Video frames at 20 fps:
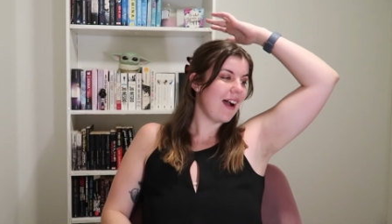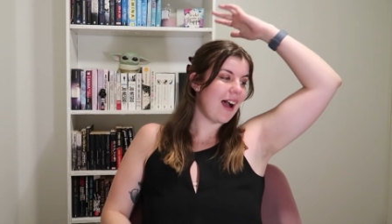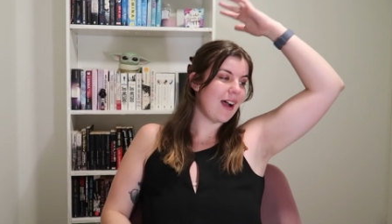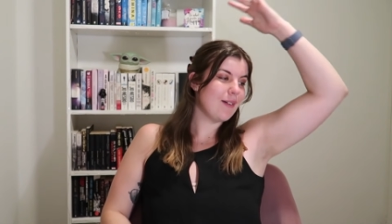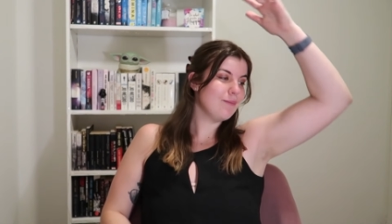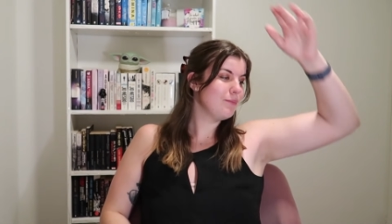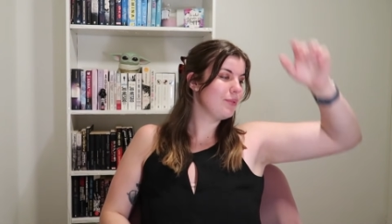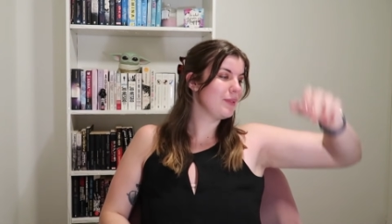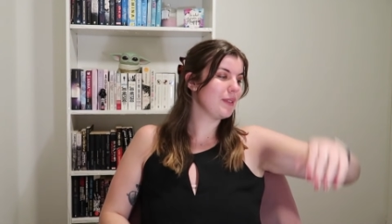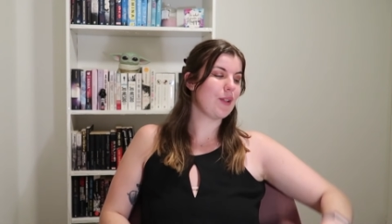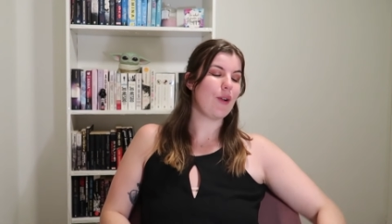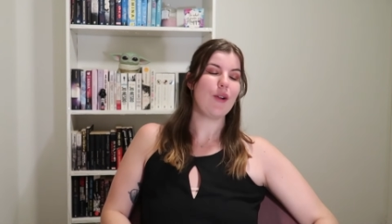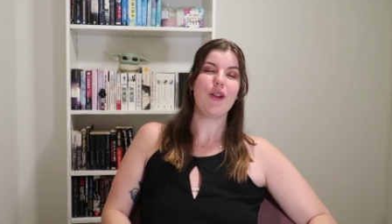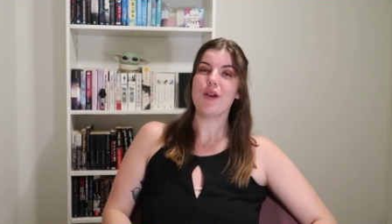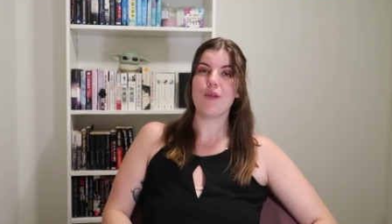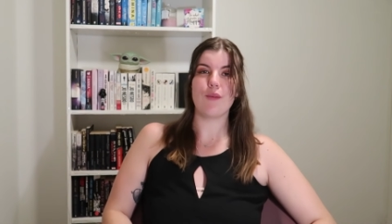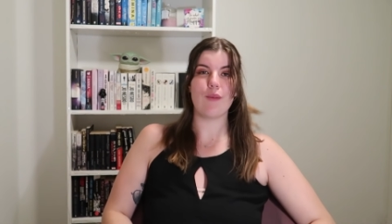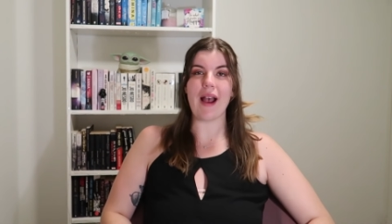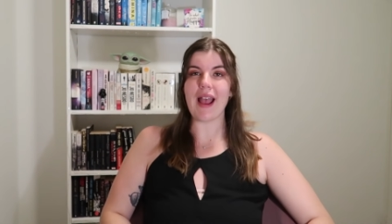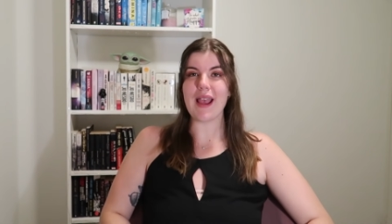I'm
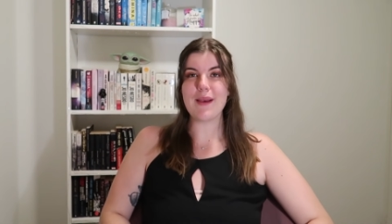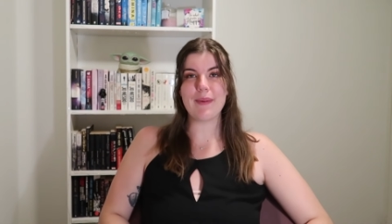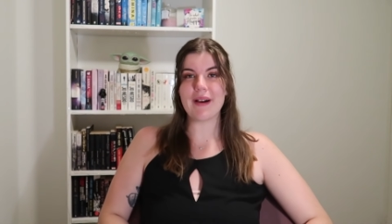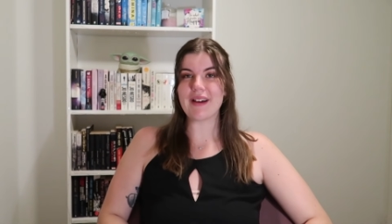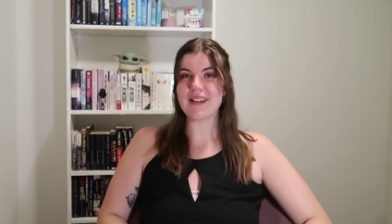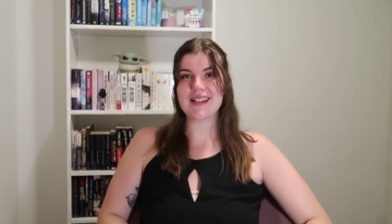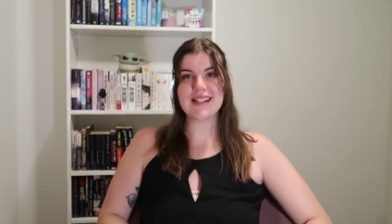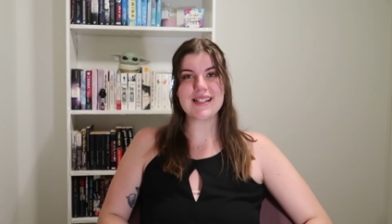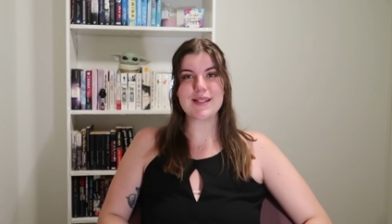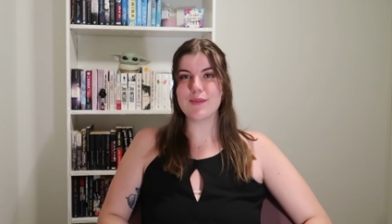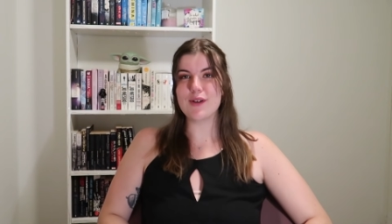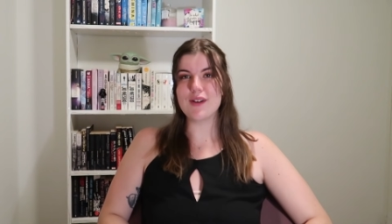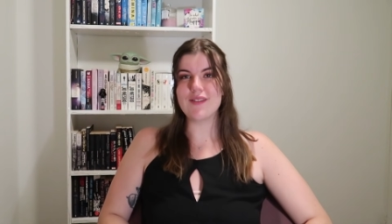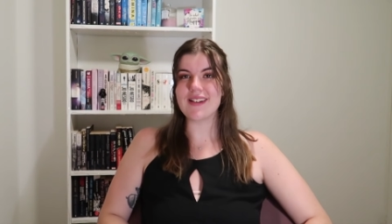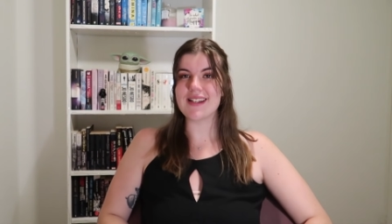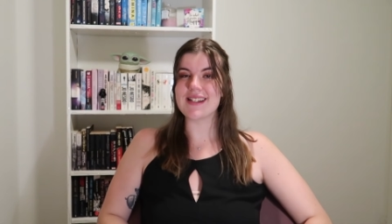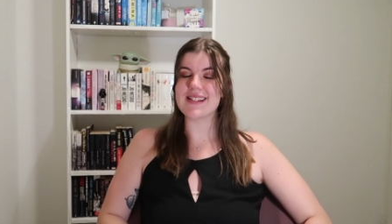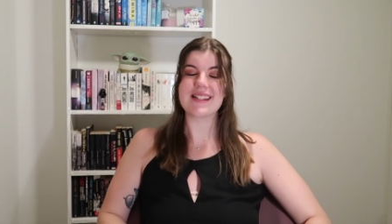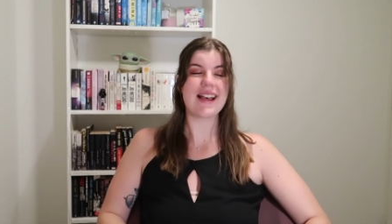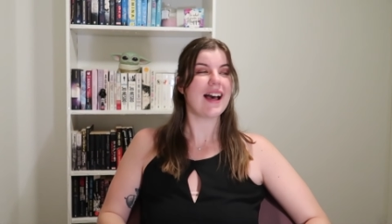blown away by these
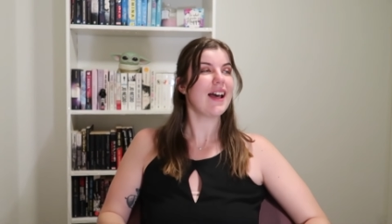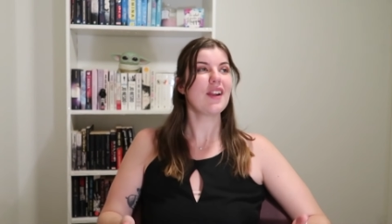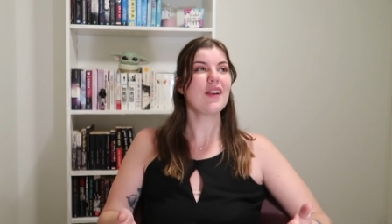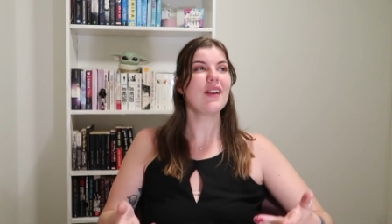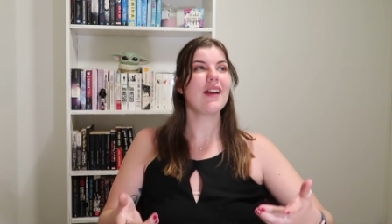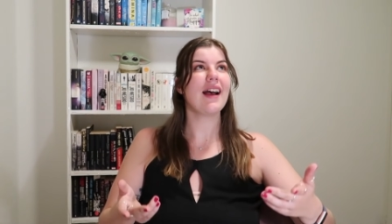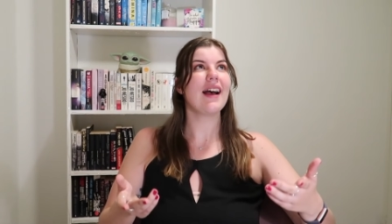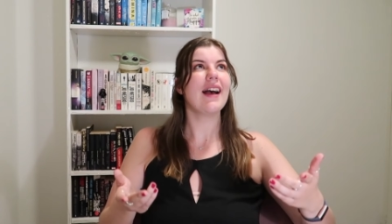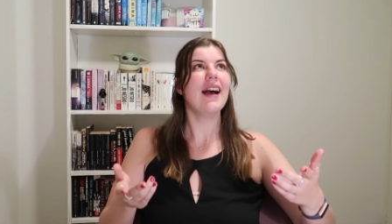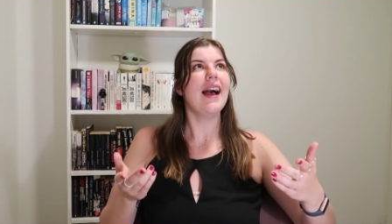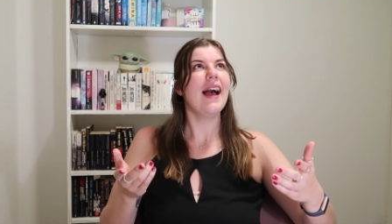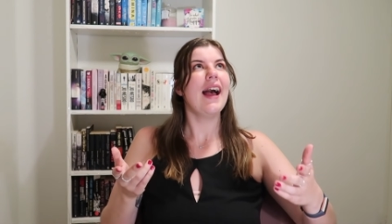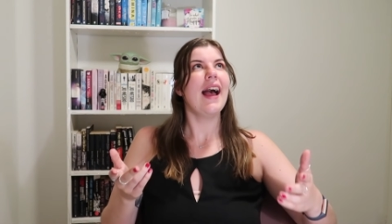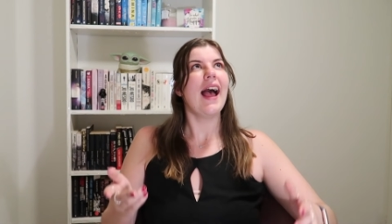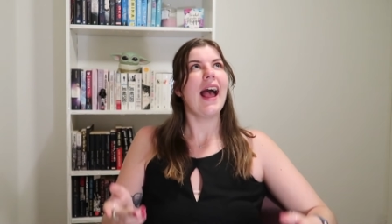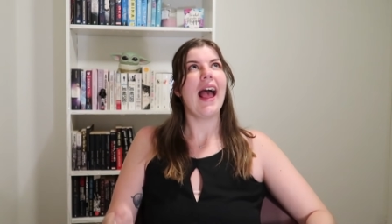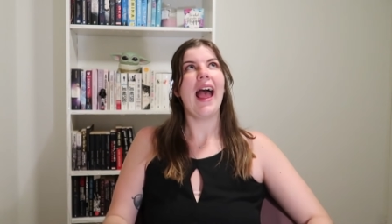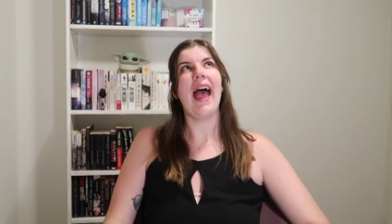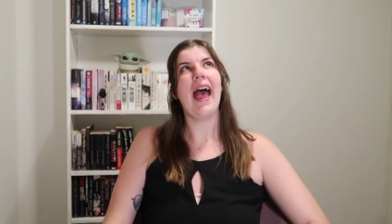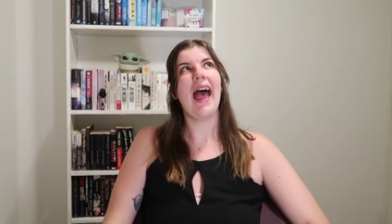movies. I don't...
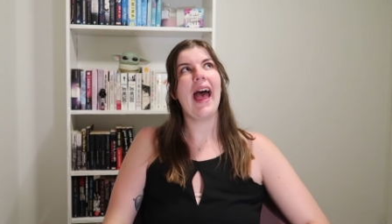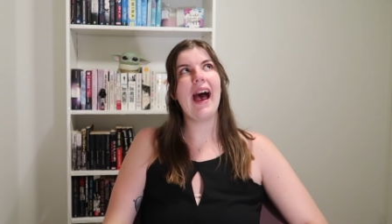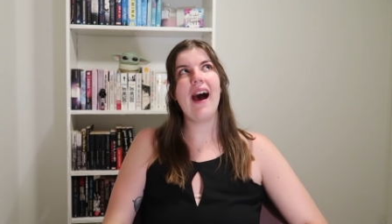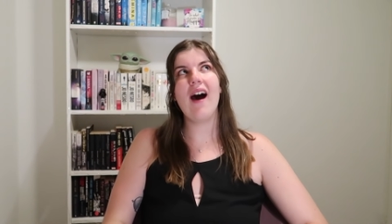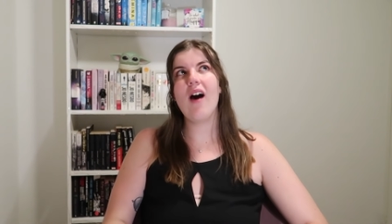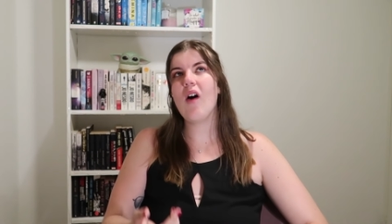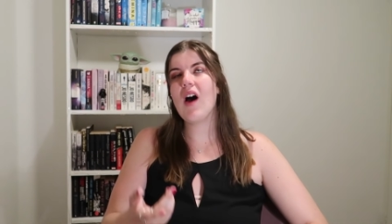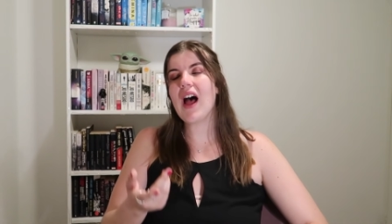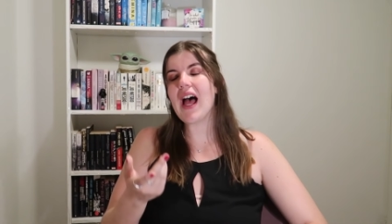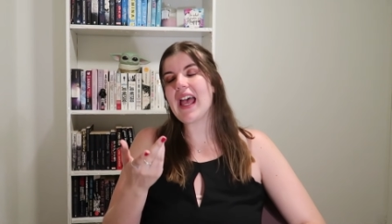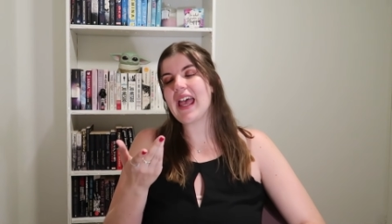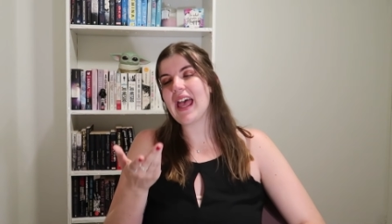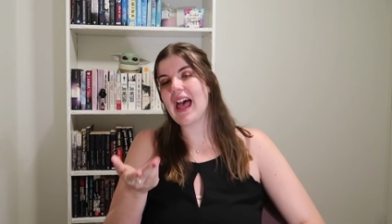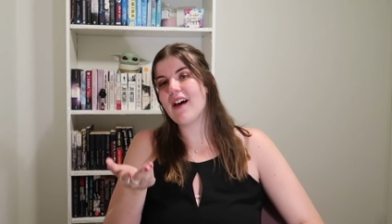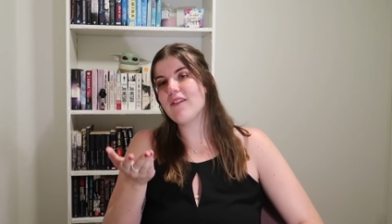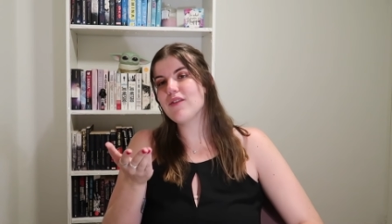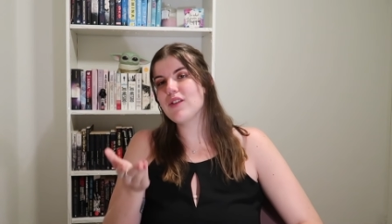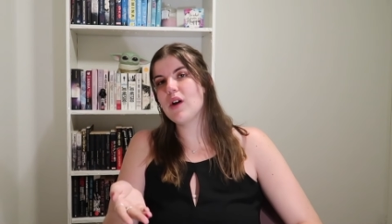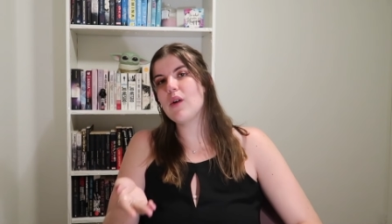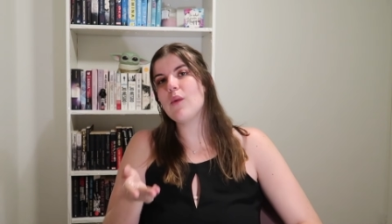How I
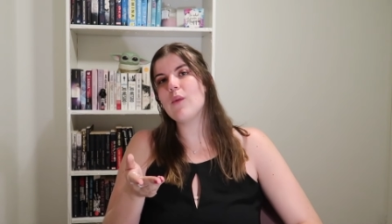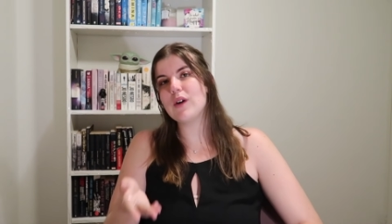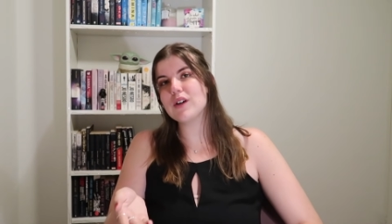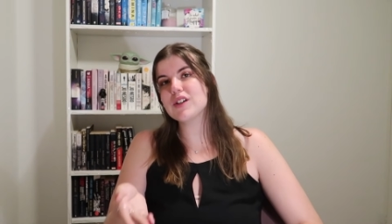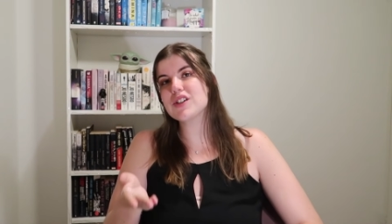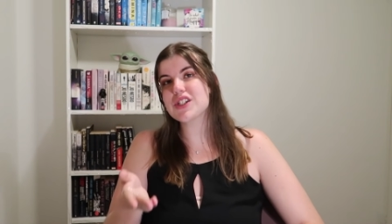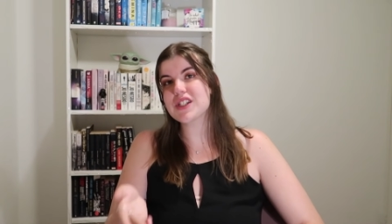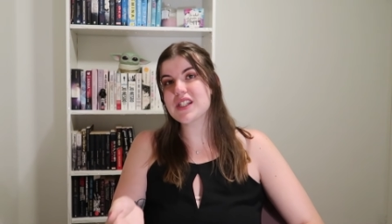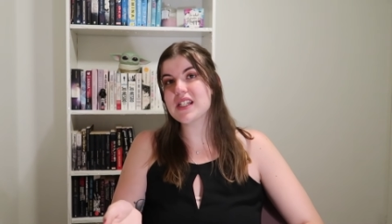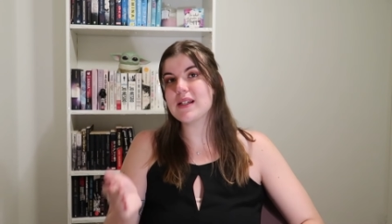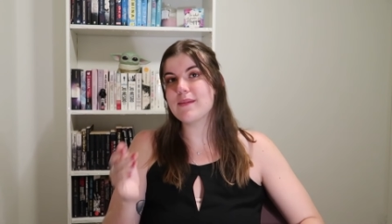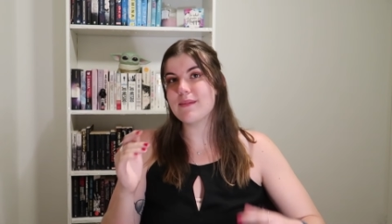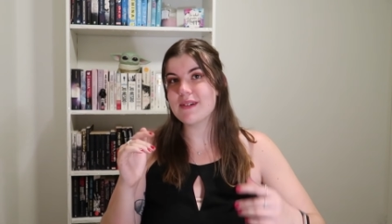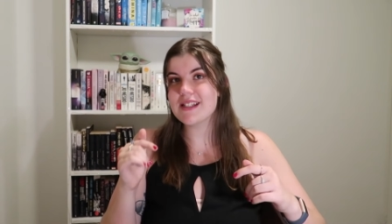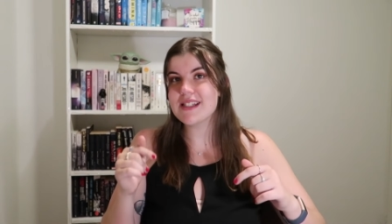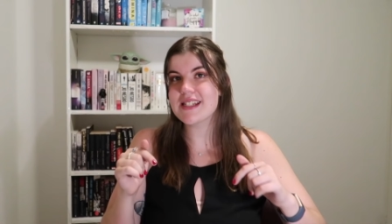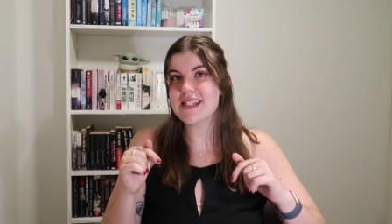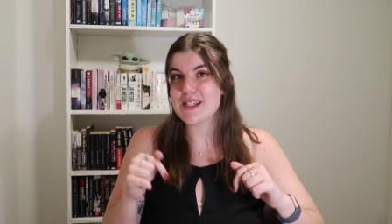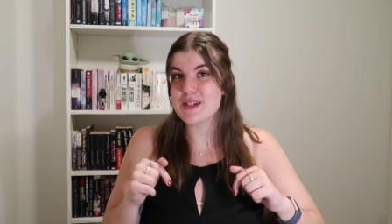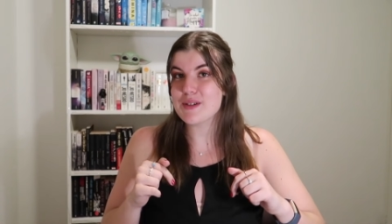have not watched them
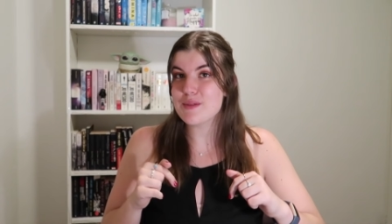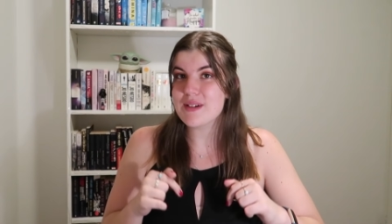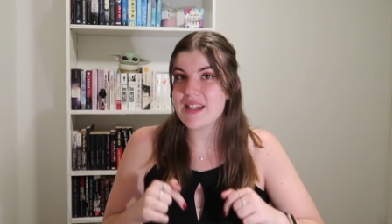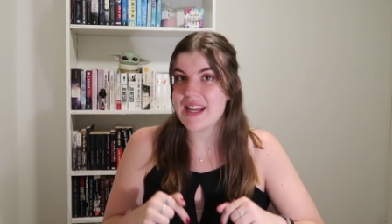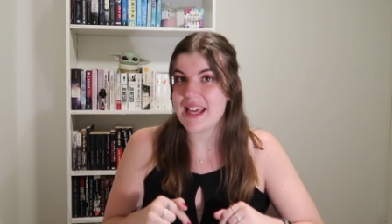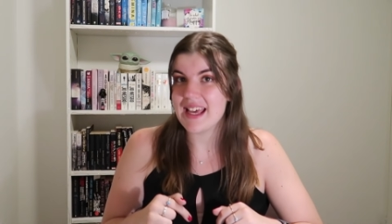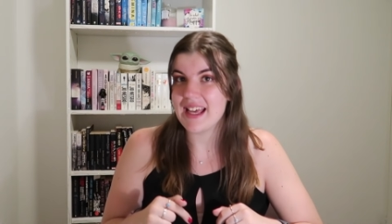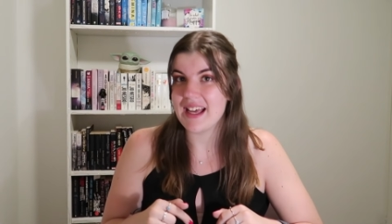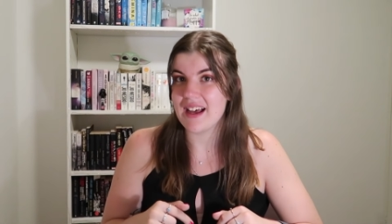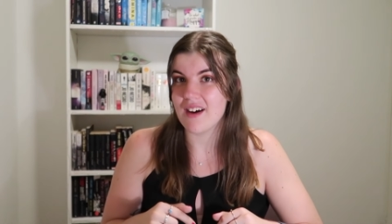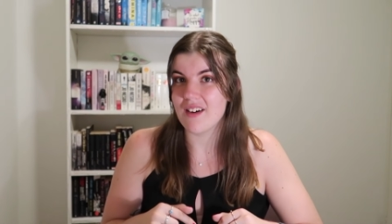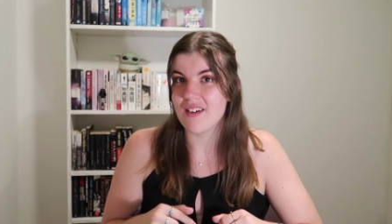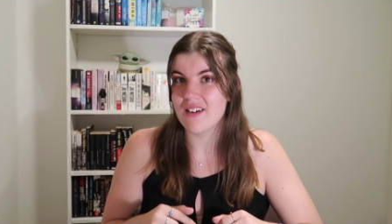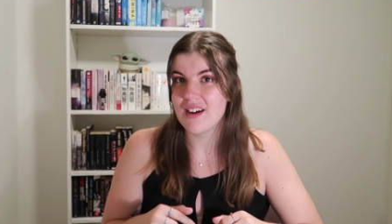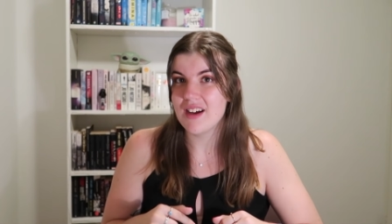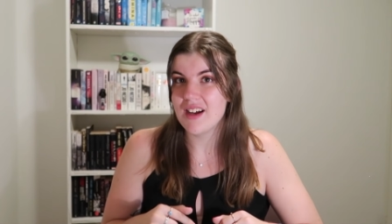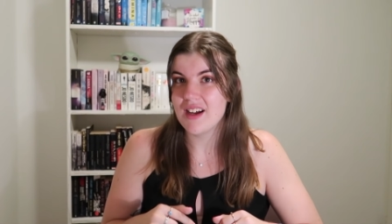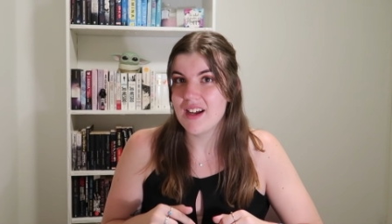until now.